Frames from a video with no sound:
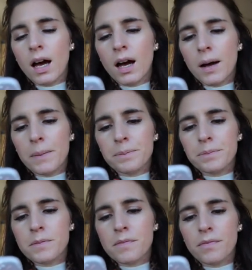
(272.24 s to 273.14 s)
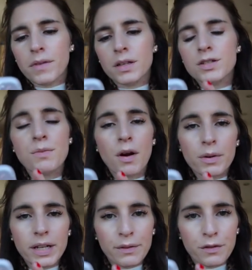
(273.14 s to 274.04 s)
Um, tomorrow
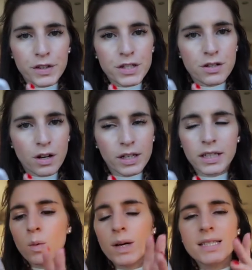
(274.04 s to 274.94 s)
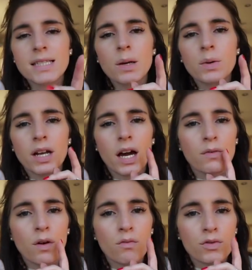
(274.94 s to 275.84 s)
we're going to have a fish night. Wednesday we're going to
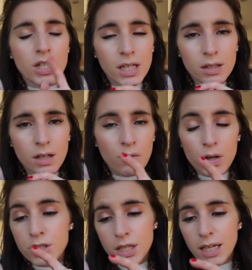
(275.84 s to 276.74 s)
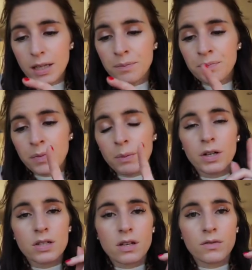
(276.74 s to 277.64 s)
have a chicken, a roast chicken
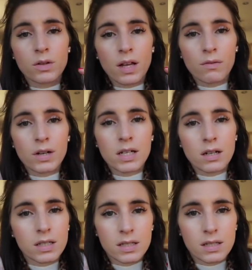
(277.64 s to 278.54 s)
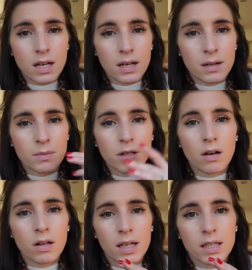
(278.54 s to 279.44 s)
because I've got that really nice um,
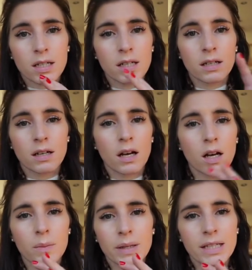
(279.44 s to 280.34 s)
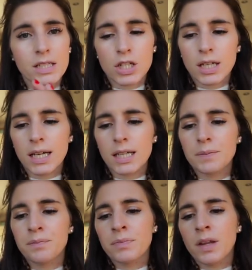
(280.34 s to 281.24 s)
garlic herby
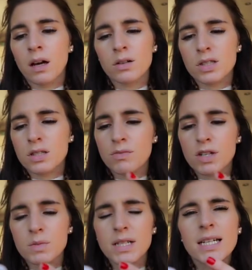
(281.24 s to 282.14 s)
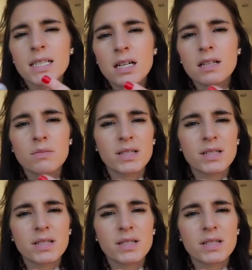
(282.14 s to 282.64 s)
chicken I'm gonna do some roast potatoes.